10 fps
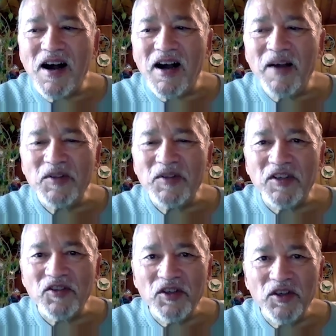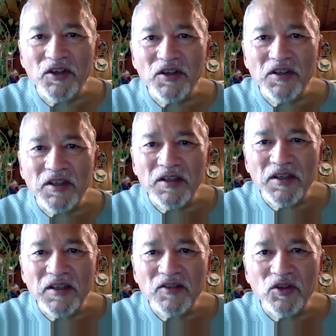I was such a nerd
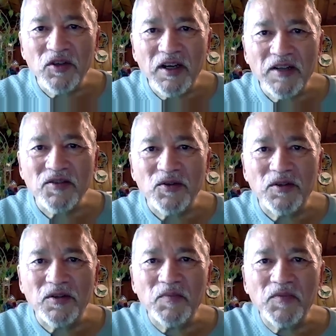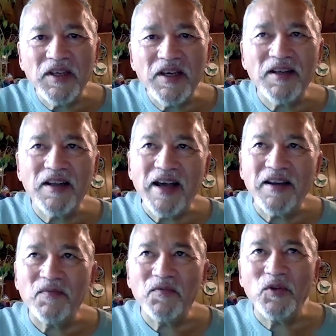in, in junior high school, and I
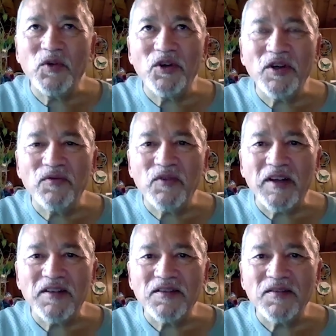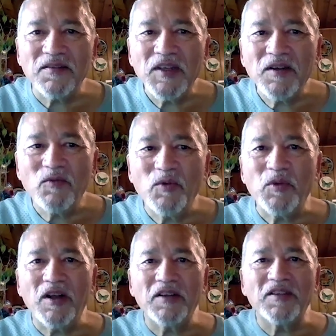had a few nerdy friends. We
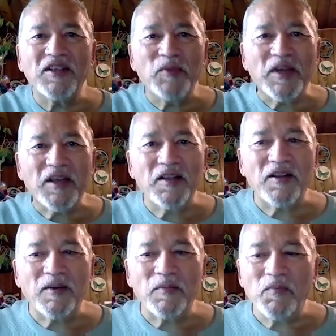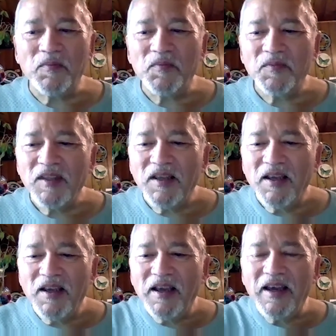belonged to the debating club,
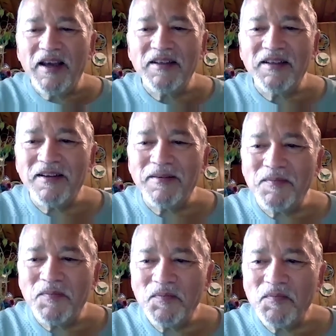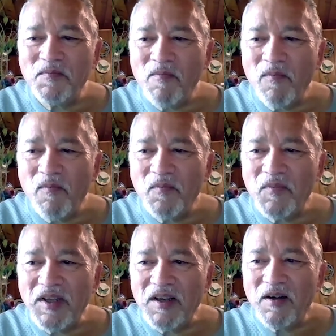and um,
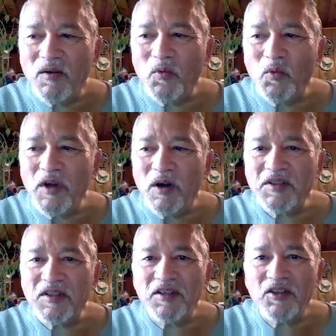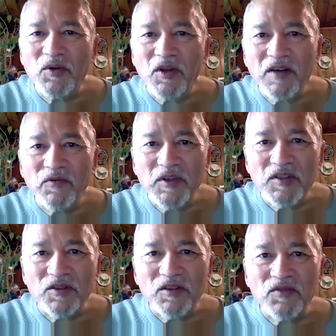we always needed to do a lot of
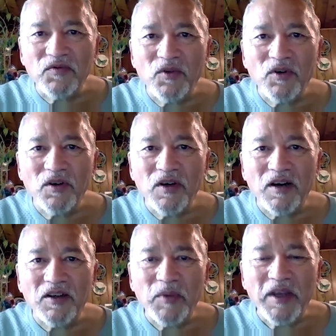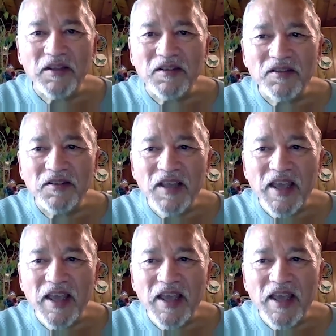research for our debates.